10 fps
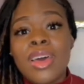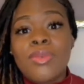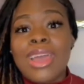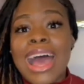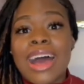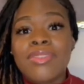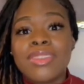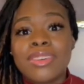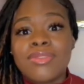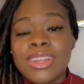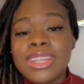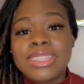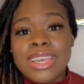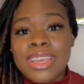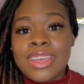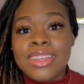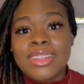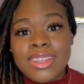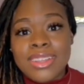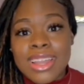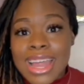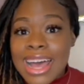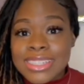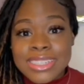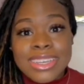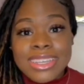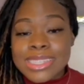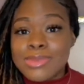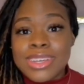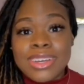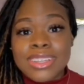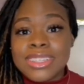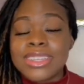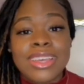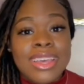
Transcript: really take in the last days, because